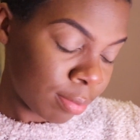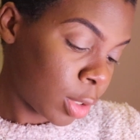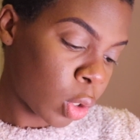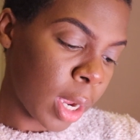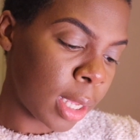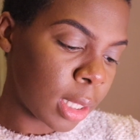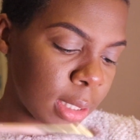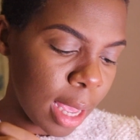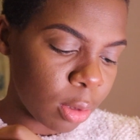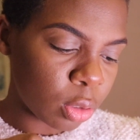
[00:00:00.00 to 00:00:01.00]
trying this
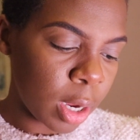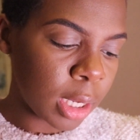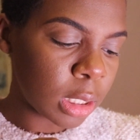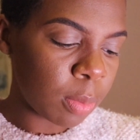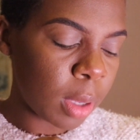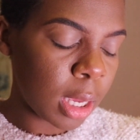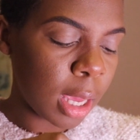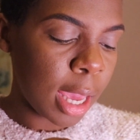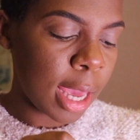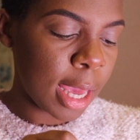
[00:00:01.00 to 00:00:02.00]
out, trying to make
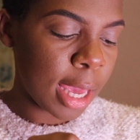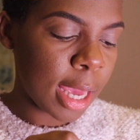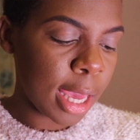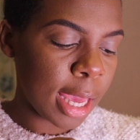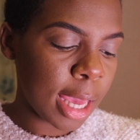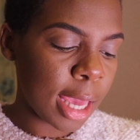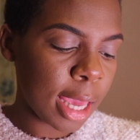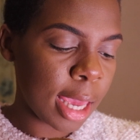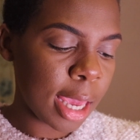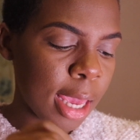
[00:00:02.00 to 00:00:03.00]

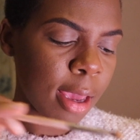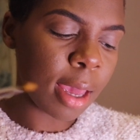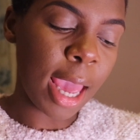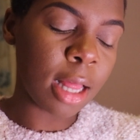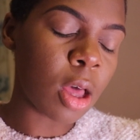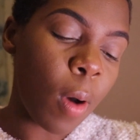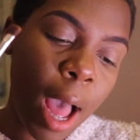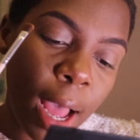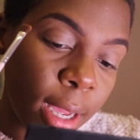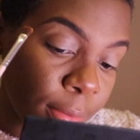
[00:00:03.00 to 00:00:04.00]
a halo
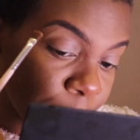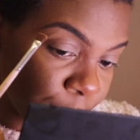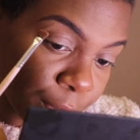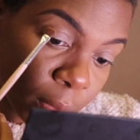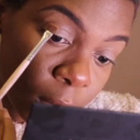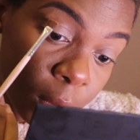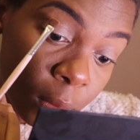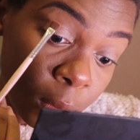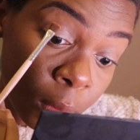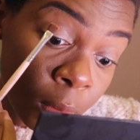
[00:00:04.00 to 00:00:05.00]
eye
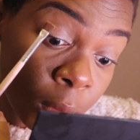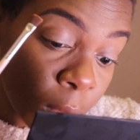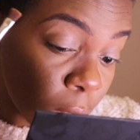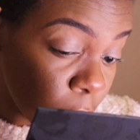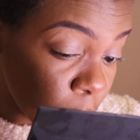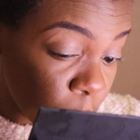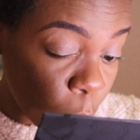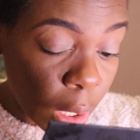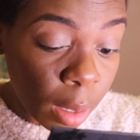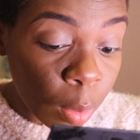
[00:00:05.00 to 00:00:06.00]
is
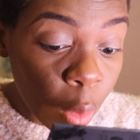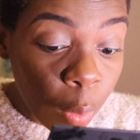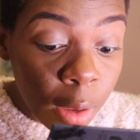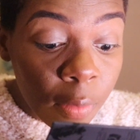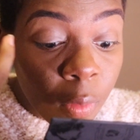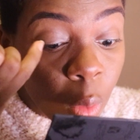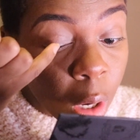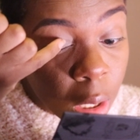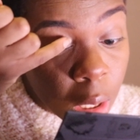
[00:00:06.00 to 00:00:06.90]
what I'm going for